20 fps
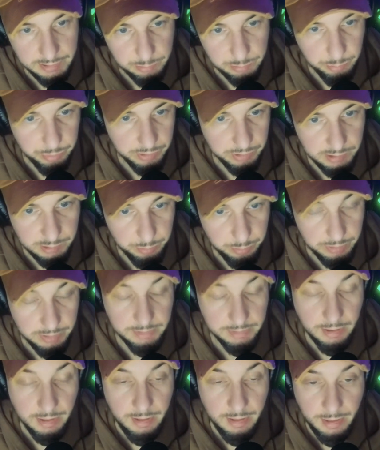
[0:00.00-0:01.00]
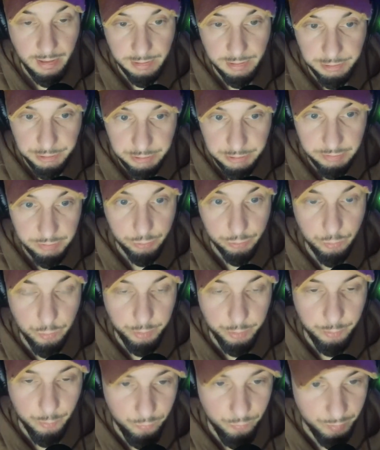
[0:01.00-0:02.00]
please, please. And just so
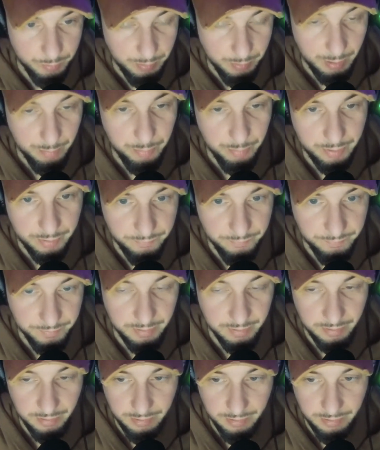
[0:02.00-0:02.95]
you remember, if you